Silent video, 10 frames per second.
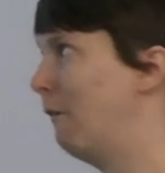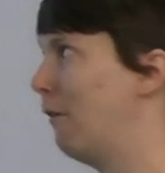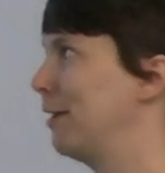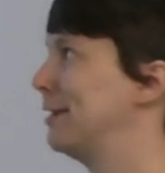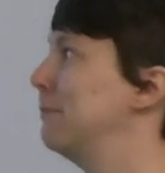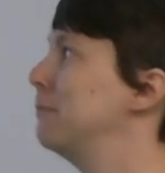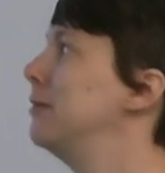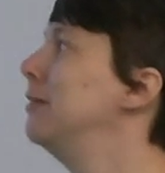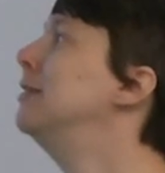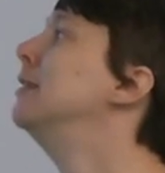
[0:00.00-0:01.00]
For
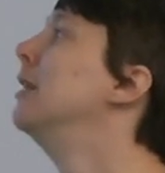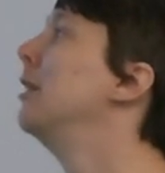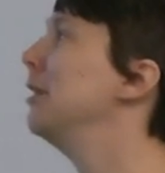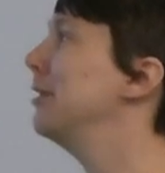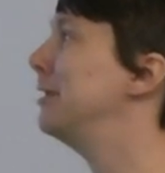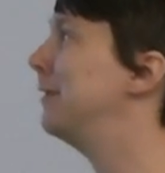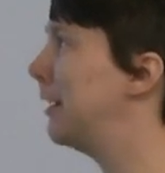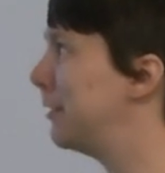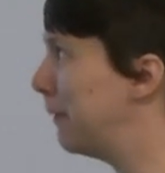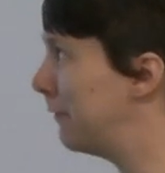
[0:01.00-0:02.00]
example, 30
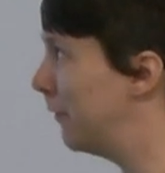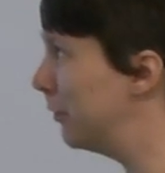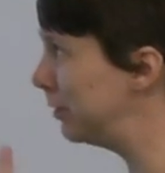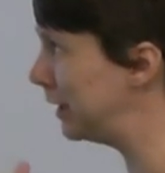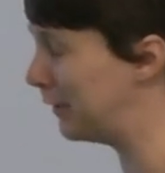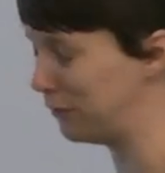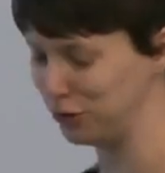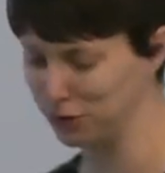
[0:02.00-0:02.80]
divided by 40 gives you